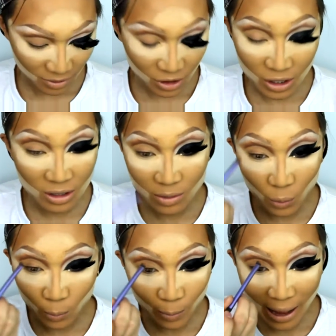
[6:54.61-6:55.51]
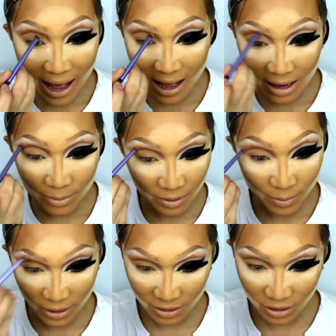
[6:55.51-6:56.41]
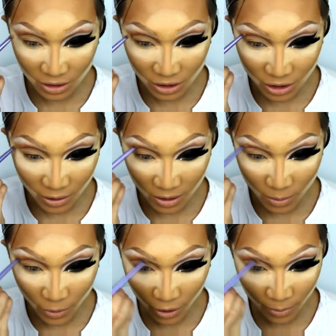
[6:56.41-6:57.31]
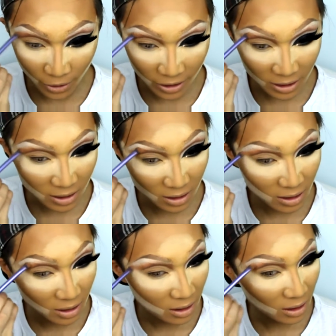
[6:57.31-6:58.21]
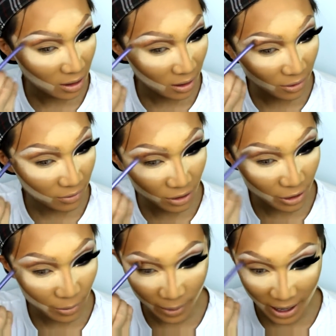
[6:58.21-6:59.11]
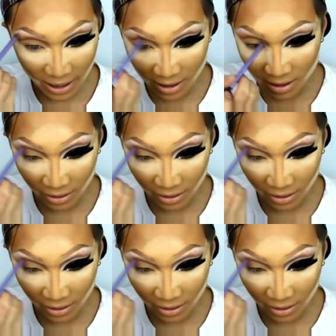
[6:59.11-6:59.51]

just bad, because you're just showing your boy body if you don't pad.